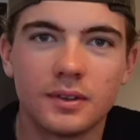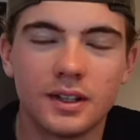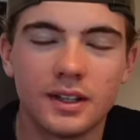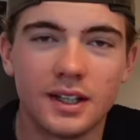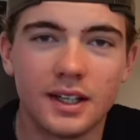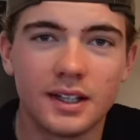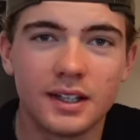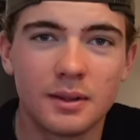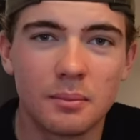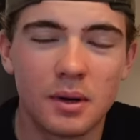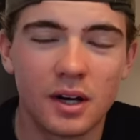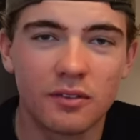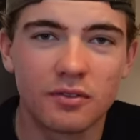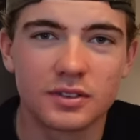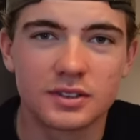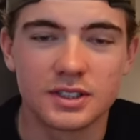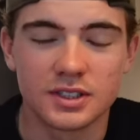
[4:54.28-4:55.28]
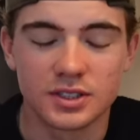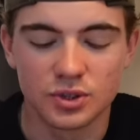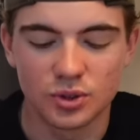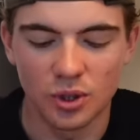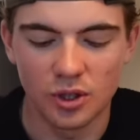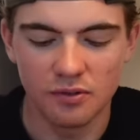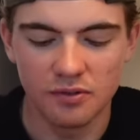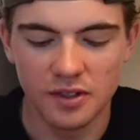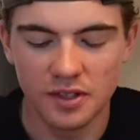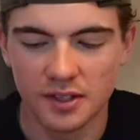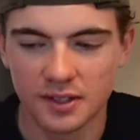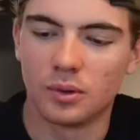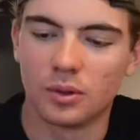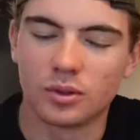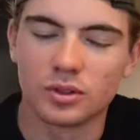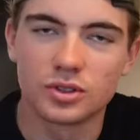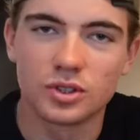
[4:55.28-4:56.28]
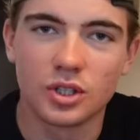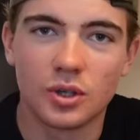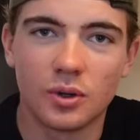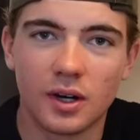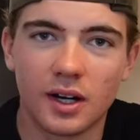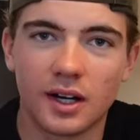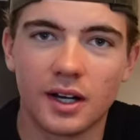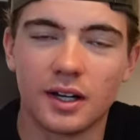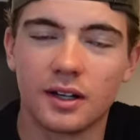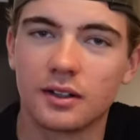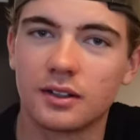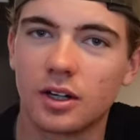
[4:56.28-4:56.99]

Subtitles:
Then the breakfast is served, also a